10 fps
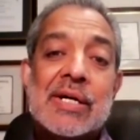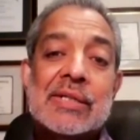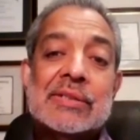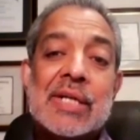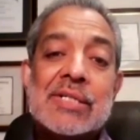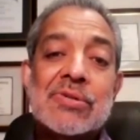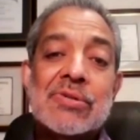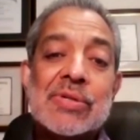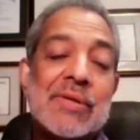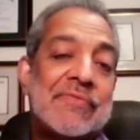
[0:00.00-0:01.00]
just
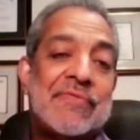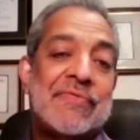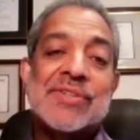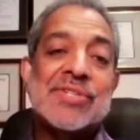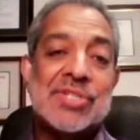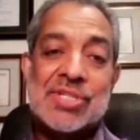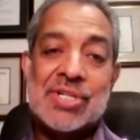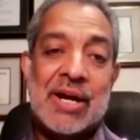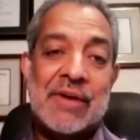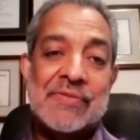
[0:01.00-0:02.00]
doing some fun
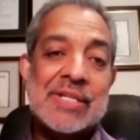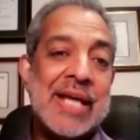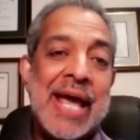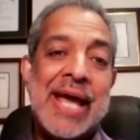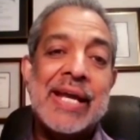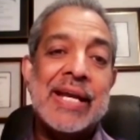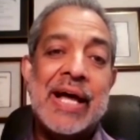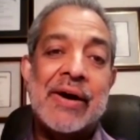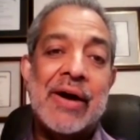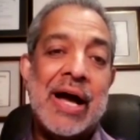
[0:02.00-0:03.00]
stuff, just hanging
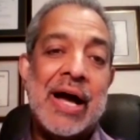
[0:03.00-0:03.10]
out,